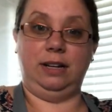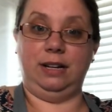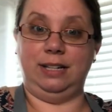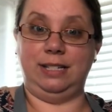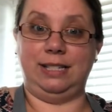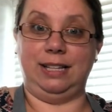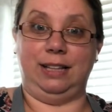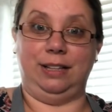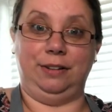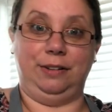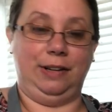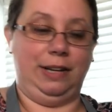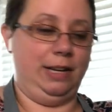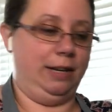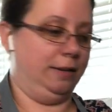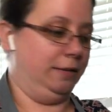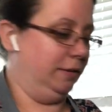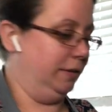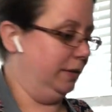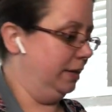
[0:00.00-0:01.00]
our celery.
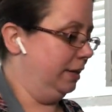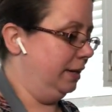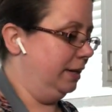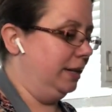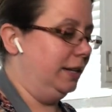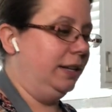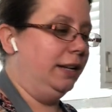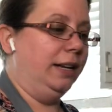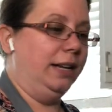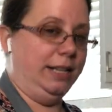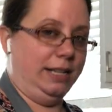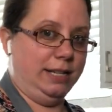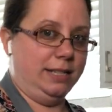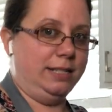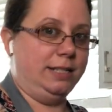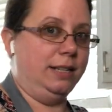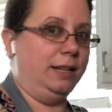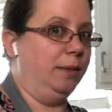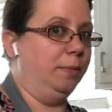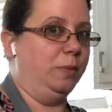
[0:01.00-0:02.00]
And
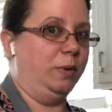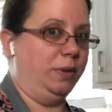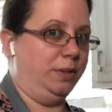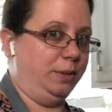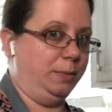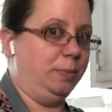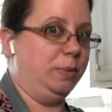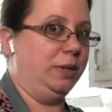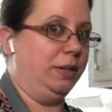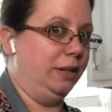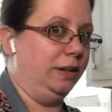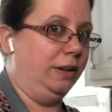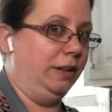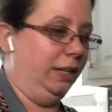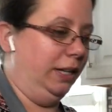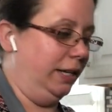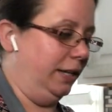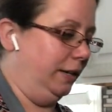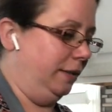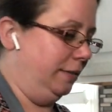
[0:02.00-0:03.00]
yes, I'm going to put it all
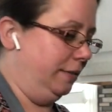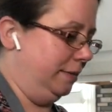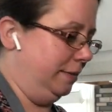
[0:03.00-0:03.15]
in.